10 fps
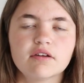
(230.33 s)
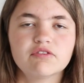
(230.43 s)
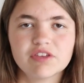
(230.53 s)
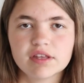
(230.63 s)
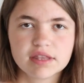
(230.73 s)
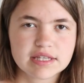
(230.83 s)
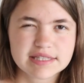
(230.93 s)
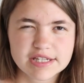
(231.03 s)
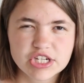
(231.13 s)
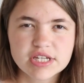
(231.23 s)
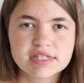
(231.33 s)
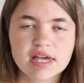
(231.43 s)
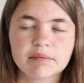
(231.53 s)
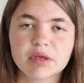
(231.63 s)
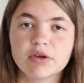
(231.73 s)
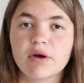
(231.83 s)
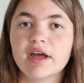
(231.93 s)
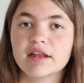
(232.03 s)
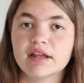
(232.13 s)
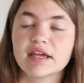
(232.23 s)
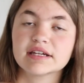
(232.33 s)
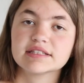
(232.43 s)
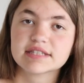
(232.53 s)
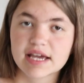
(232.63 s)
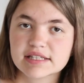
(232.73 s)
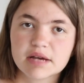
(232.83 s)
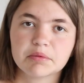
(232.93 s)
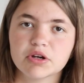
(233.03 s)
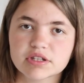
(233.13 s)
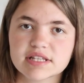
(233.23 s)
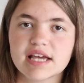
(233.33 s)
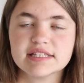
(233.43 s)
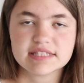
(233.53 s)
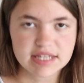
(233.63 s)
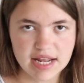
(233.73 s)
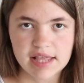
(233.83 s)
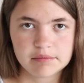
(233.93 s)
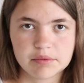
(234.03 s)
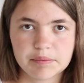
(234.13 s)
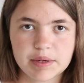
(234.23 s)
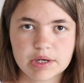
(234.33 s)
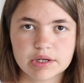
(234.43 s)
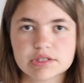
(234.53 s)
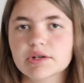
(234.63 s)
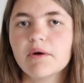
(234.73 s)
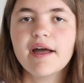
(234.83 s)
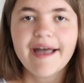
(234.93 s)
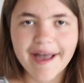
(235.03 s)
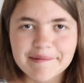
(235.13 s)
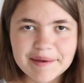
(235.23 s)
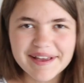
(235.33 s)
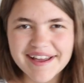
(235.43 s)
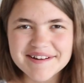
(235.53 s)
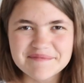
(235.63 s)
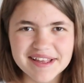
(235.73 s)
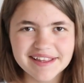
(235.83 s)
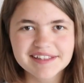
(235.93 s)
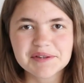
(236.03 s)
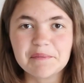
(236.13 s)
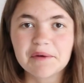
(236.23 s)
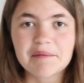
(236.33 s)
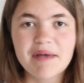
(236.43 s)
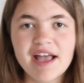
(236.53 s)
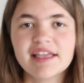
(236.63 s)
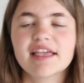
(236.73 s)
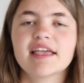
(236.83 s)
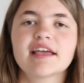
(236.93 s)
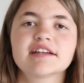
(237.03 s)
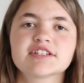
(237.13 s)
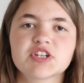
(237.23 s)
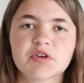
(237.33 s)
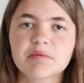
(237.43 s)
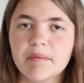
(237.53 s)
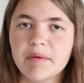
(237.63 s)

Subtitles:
feeling the stitches, I'm going to go ahead and size up a hook size to an 8mm hook. So I'm going to go ahead and meet you right back and show you my